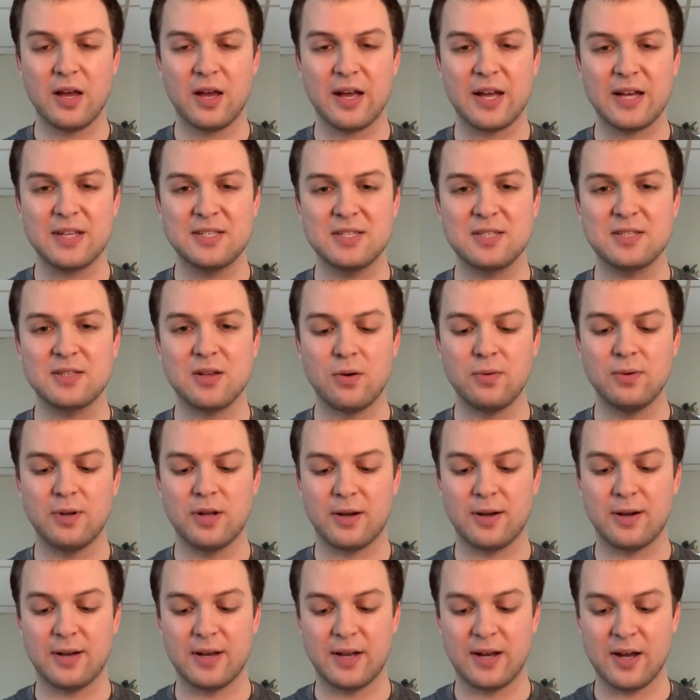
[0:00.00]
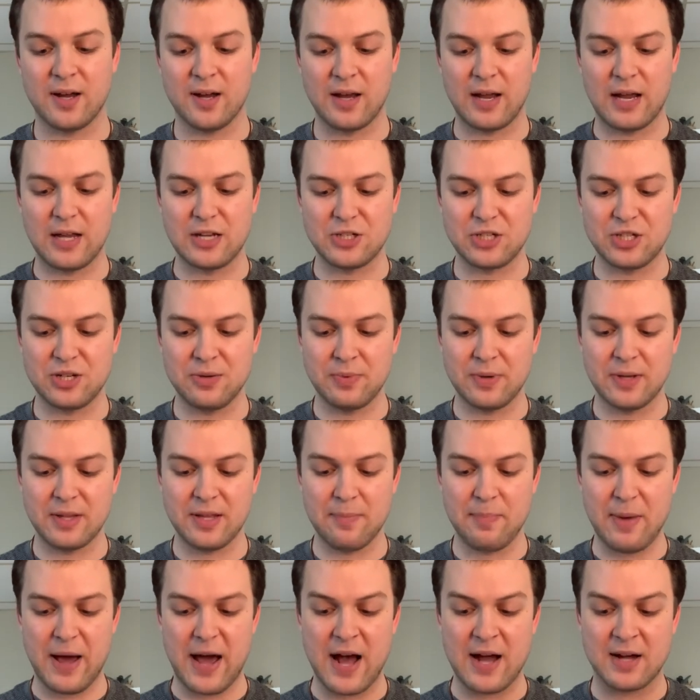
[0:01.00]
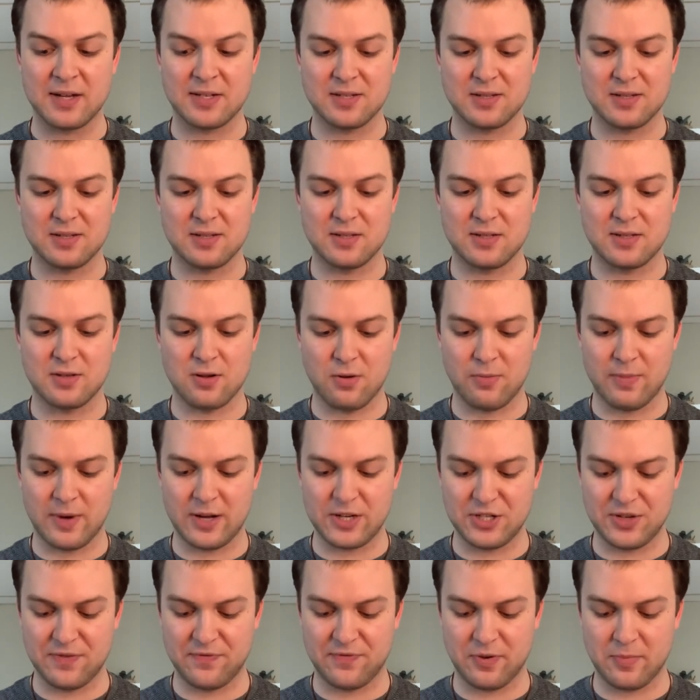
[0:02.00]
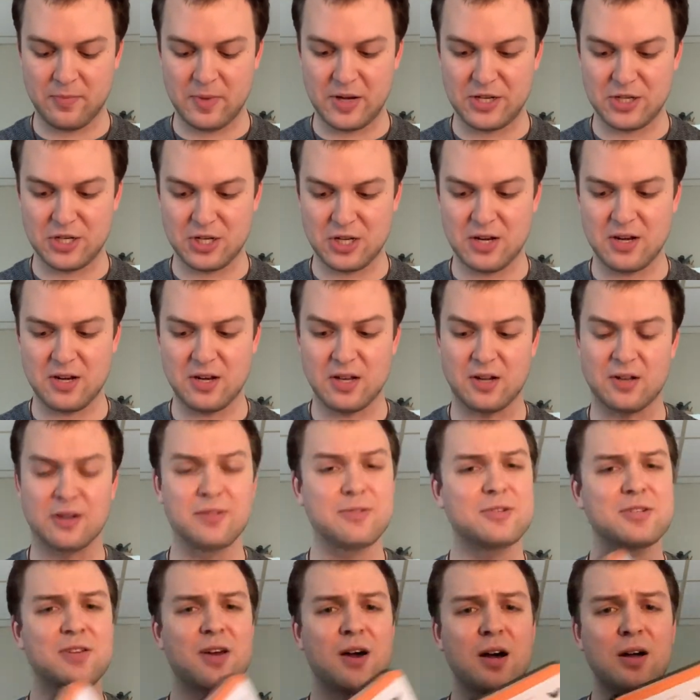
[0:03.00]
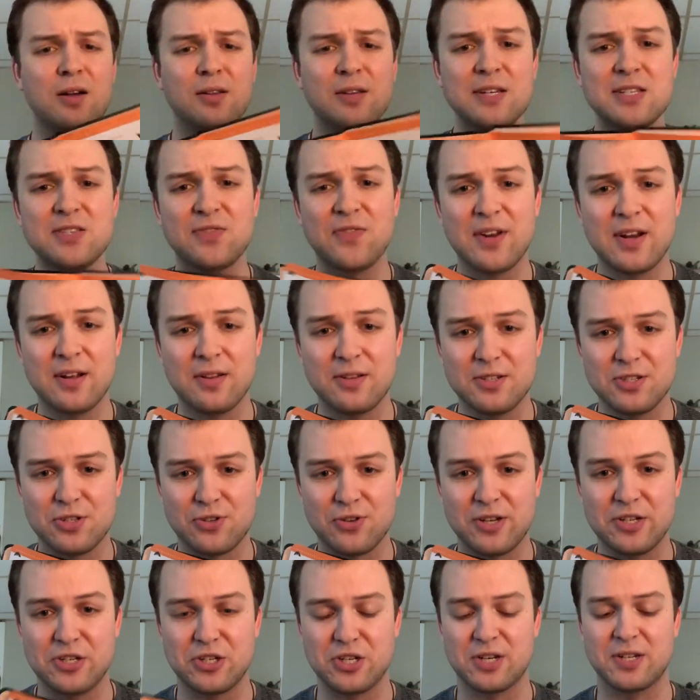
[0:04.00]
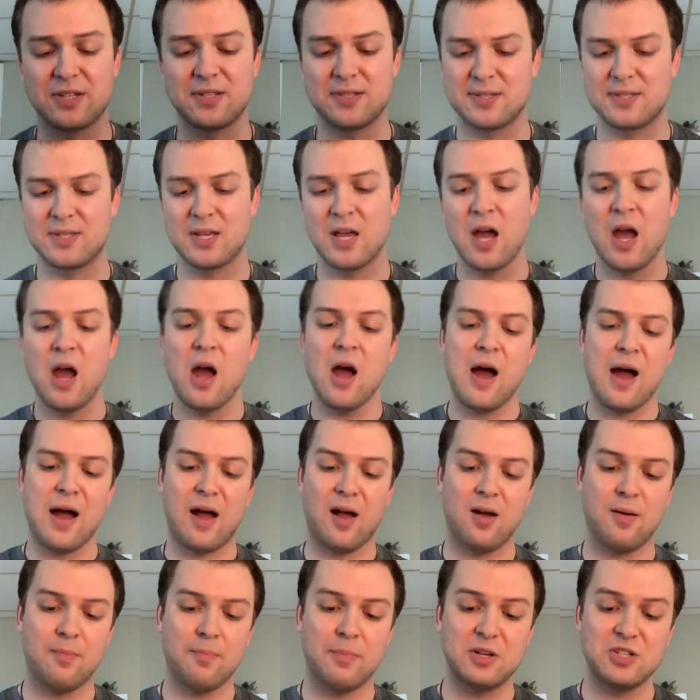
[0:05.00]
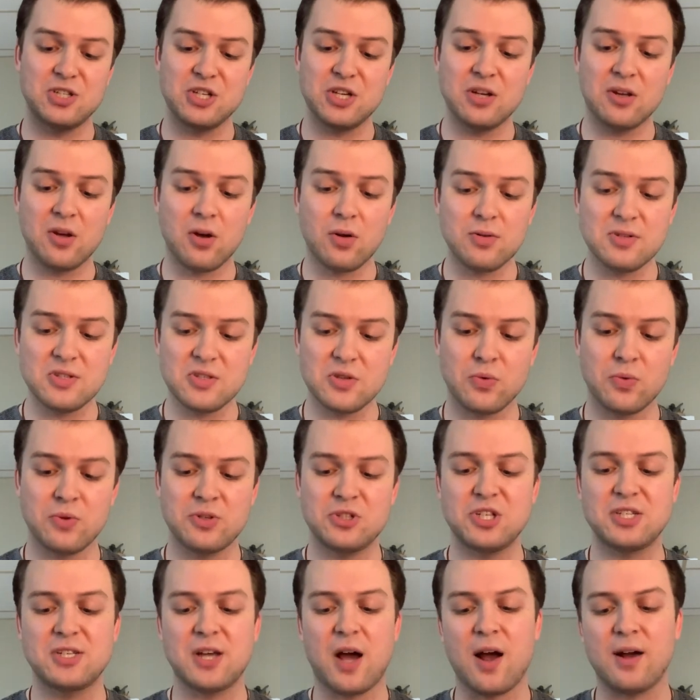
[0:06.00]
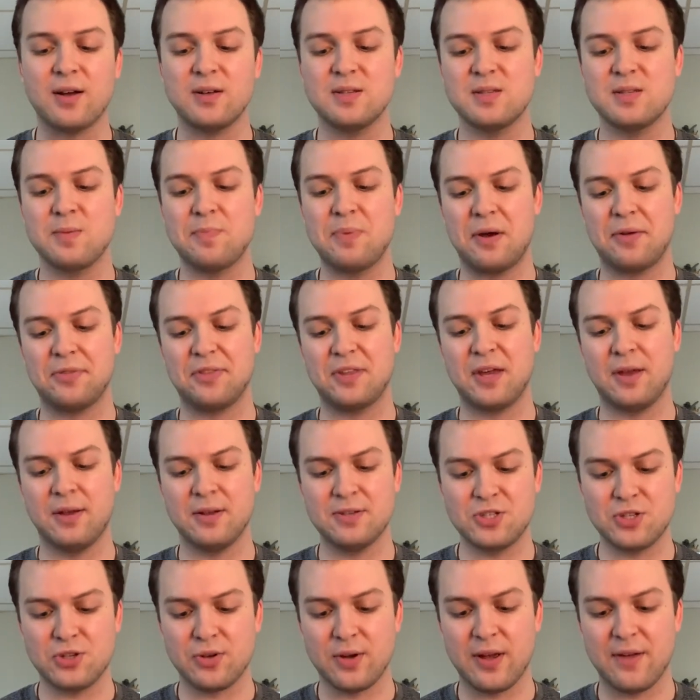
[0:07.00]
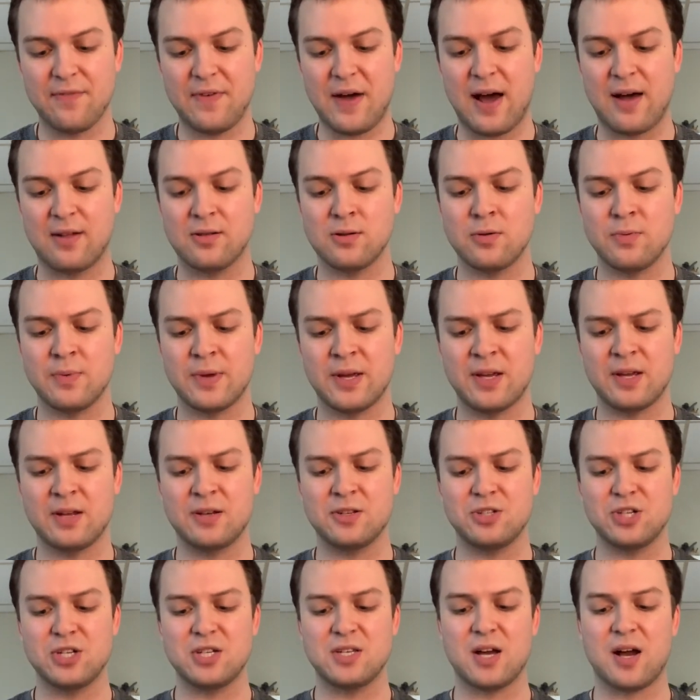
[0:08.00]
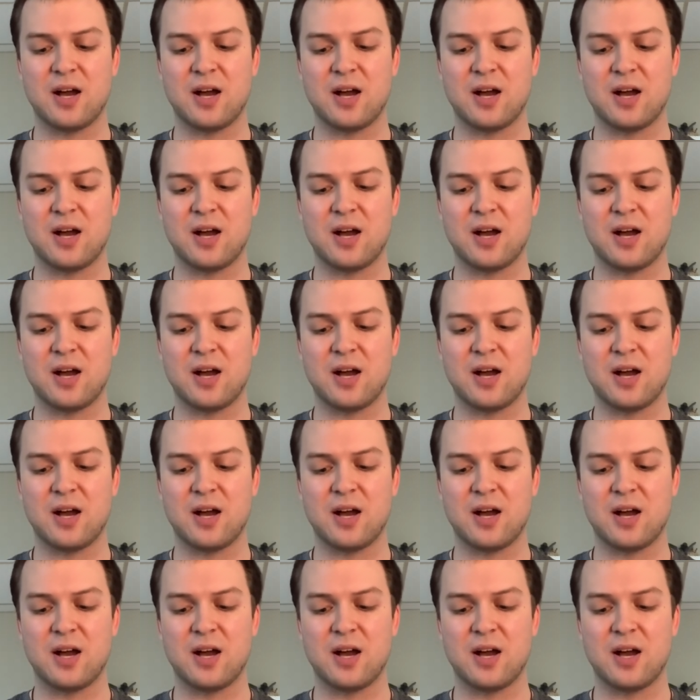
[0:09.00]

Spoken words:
it's so good. She really packs so much information in here. There's all these fun illustrations, but she goes through and she talks about the history of Halloween. She